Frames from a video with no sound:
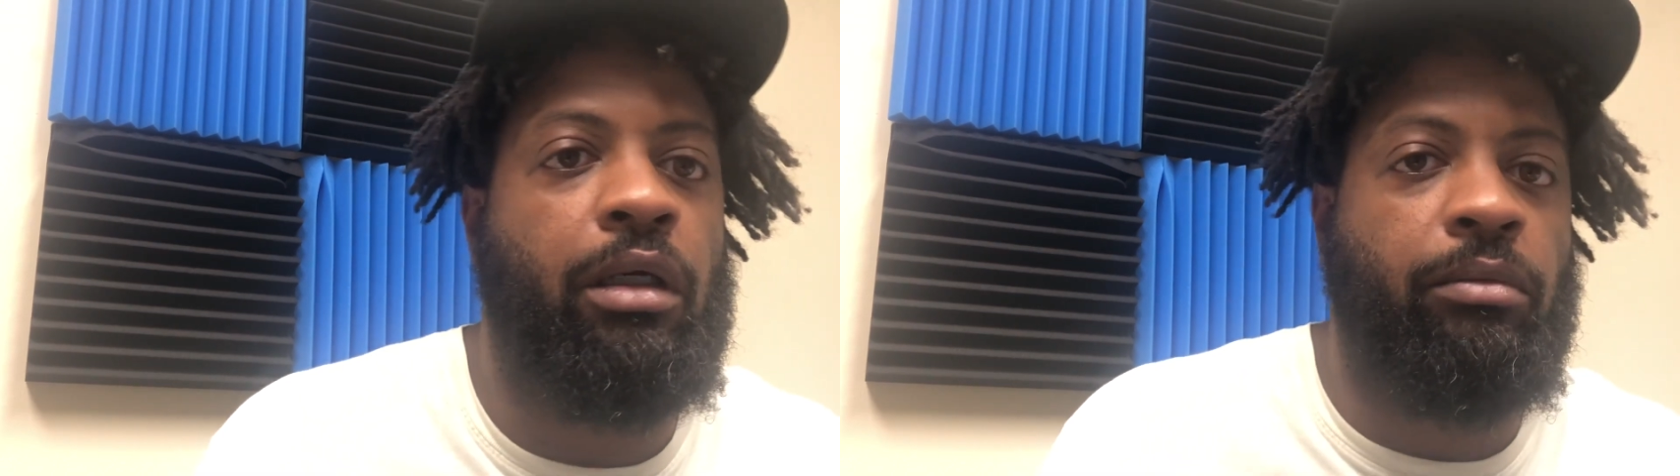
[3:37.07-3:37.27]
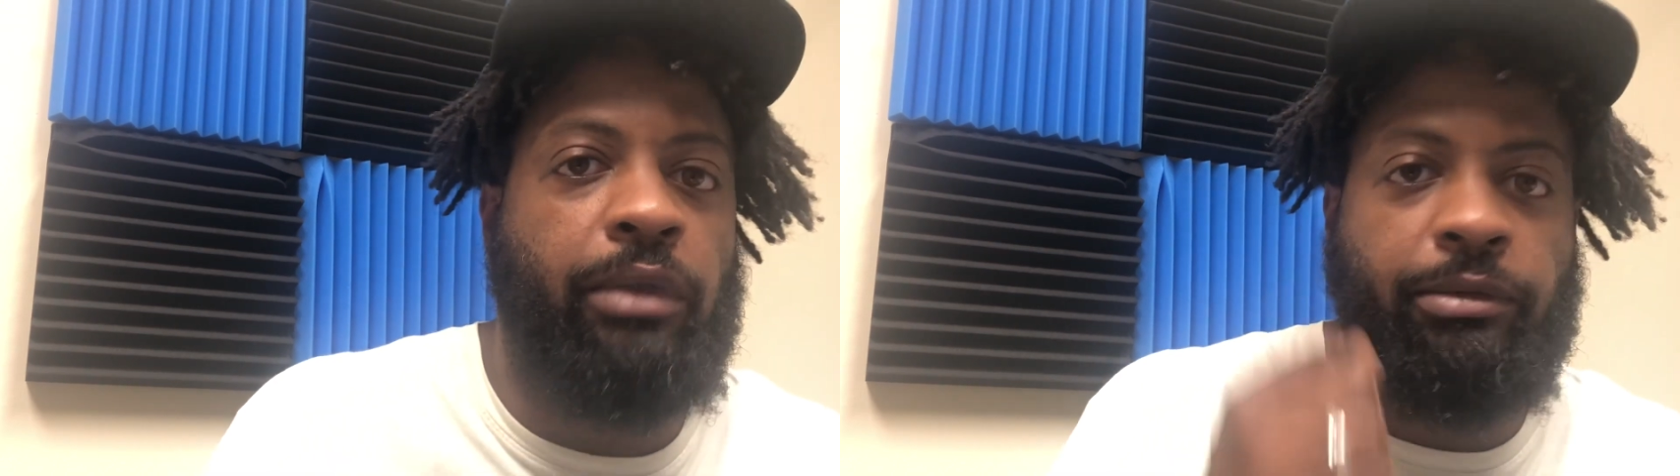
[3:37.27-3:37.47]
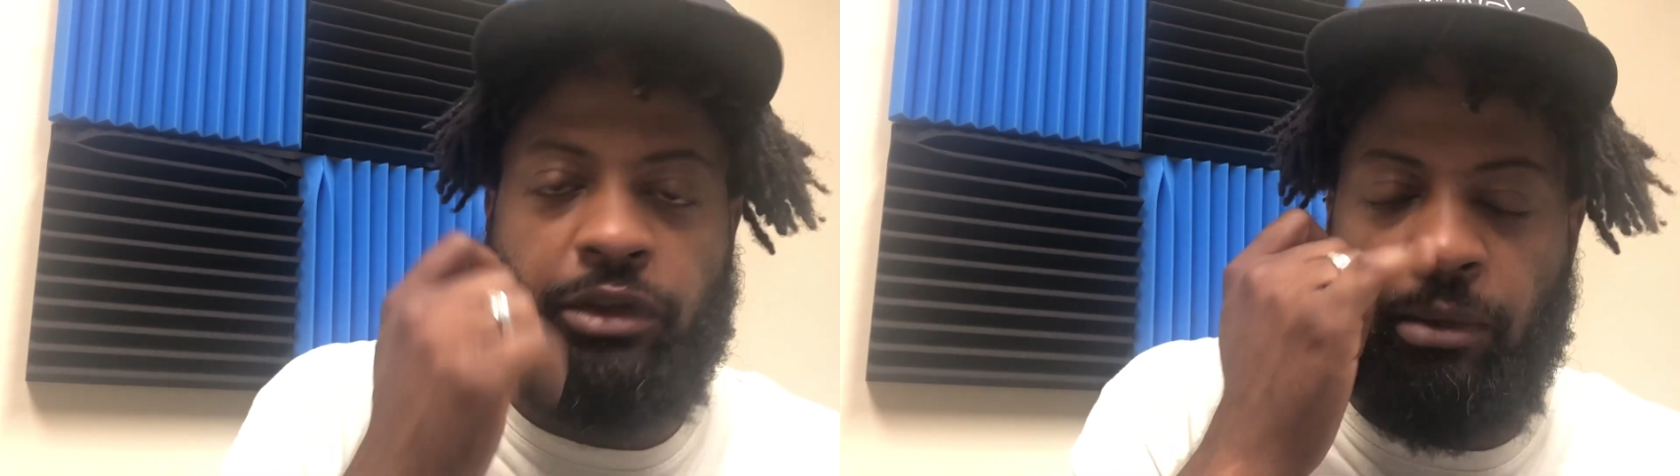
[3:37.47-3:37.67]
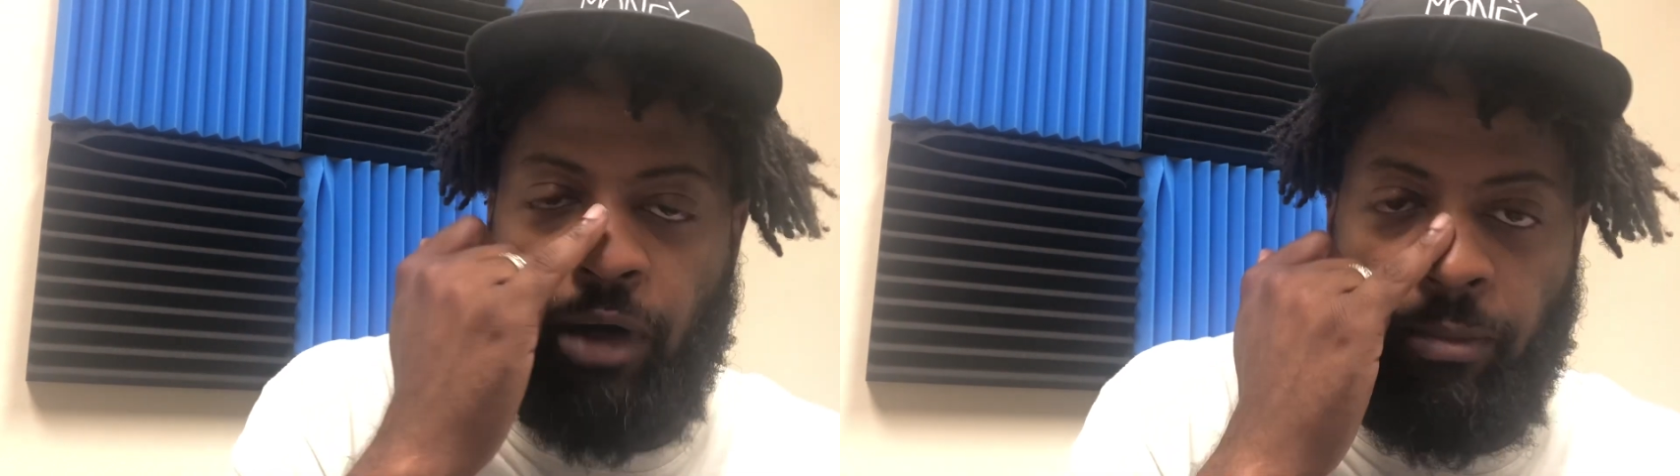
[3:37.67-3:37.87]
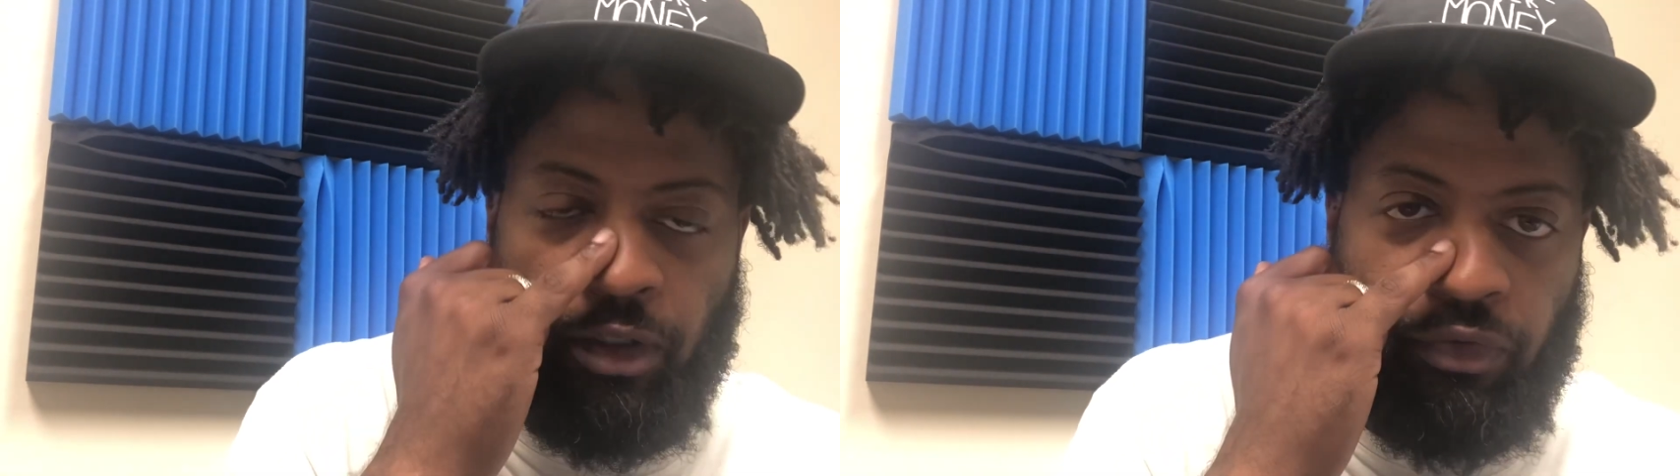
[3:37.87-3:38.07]
Make sure
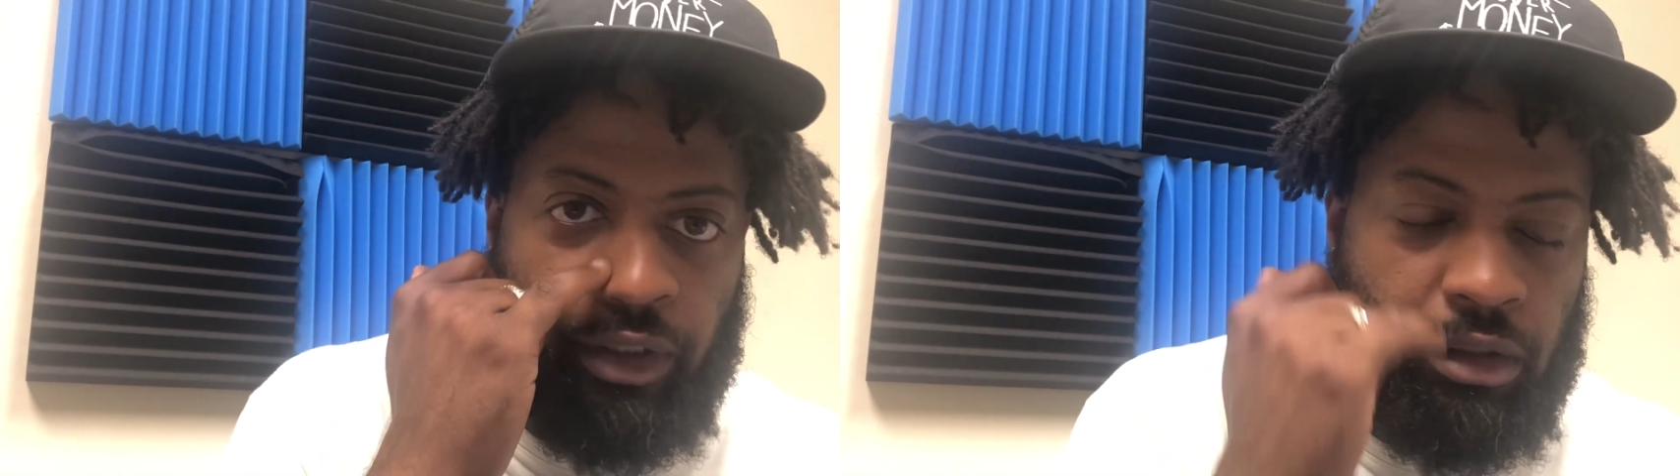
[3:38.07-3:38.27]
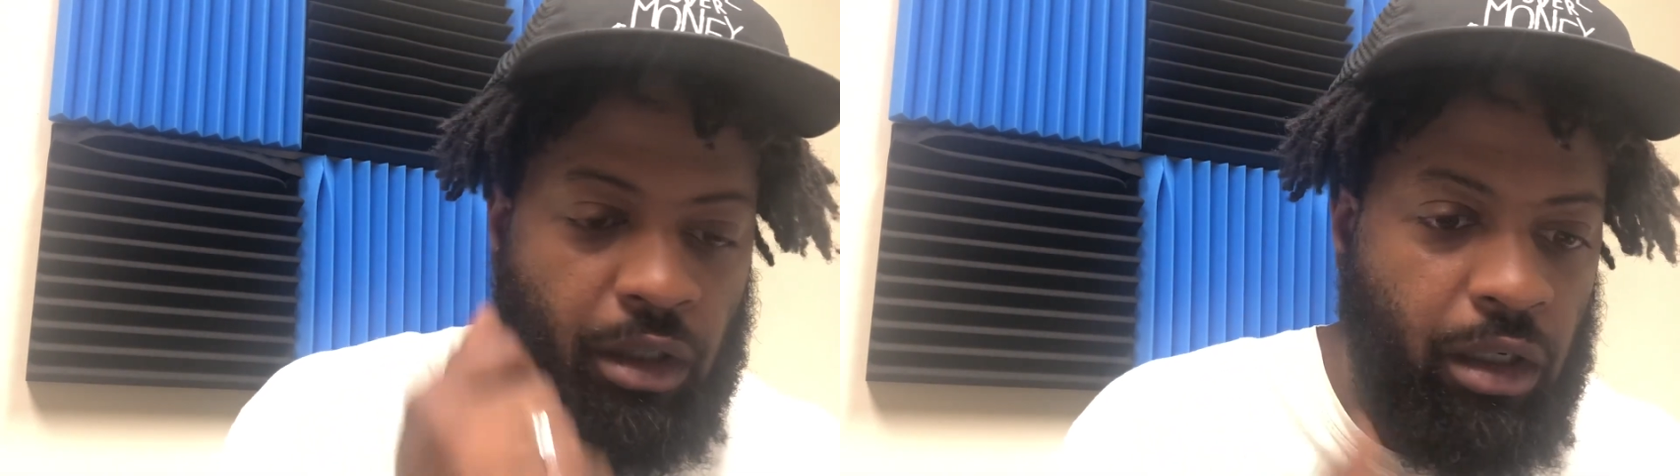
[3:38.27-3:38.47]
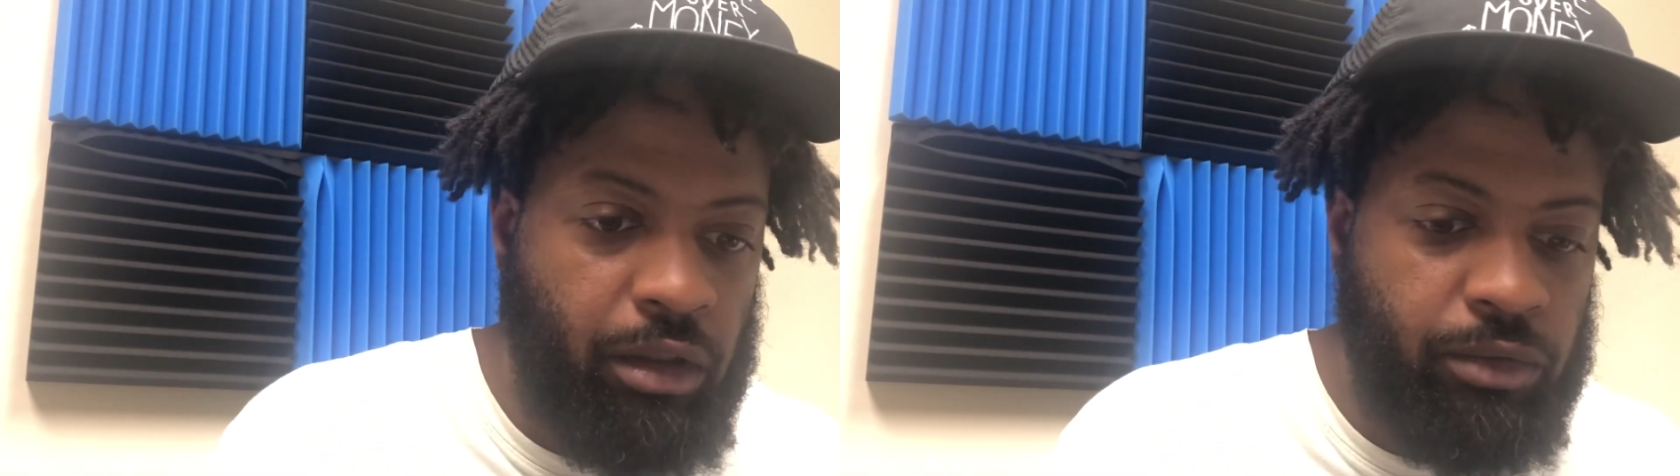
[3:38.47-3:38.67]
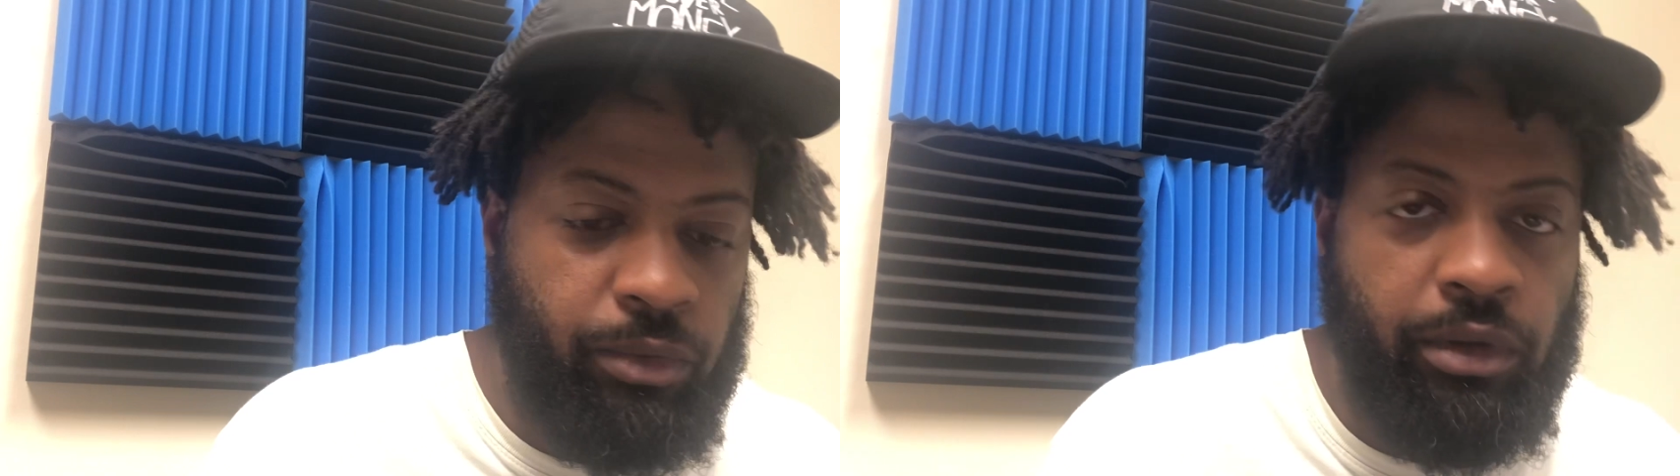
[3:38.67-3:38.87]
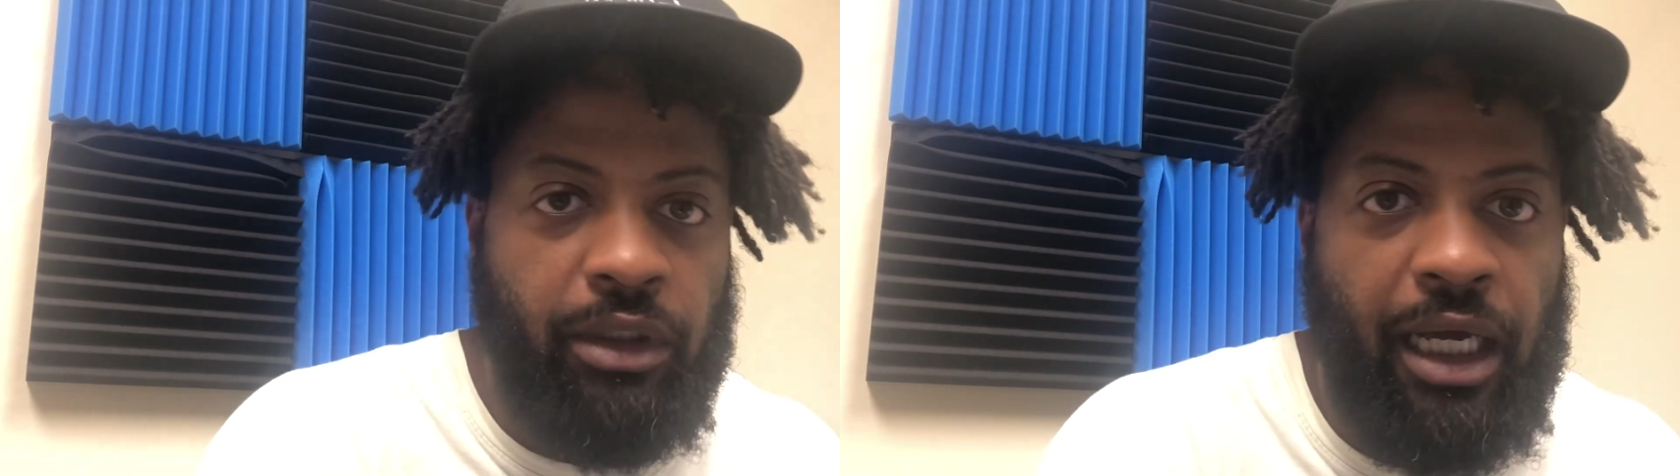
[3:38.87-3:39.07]
all my credit cards
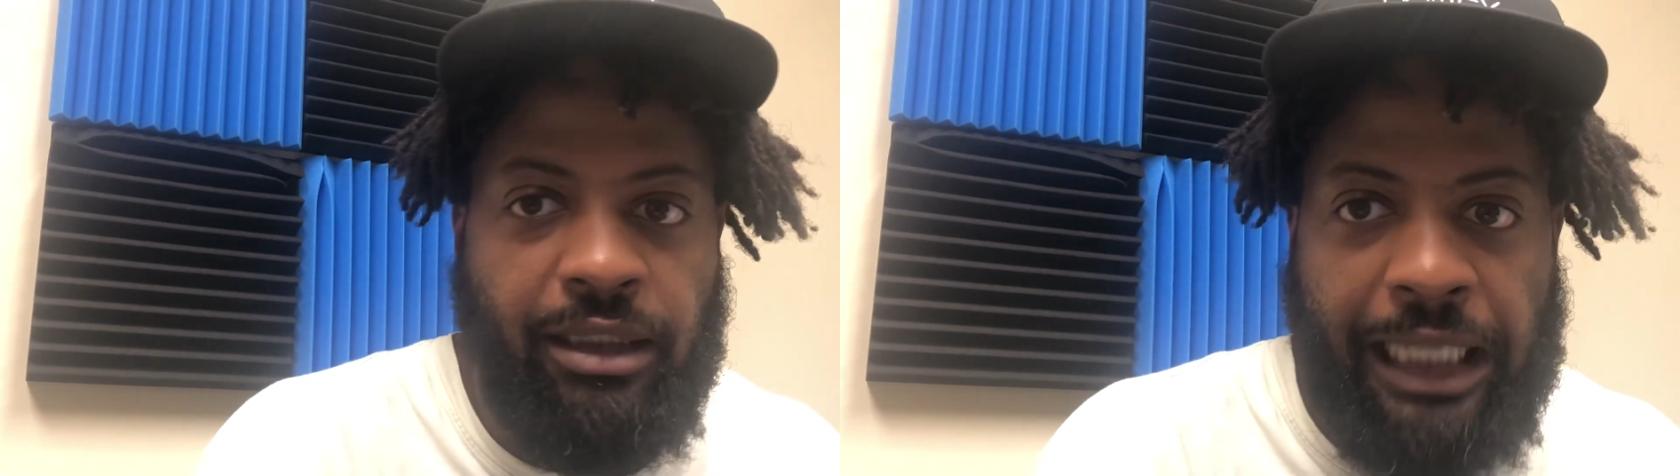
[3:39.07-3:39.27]
were knocked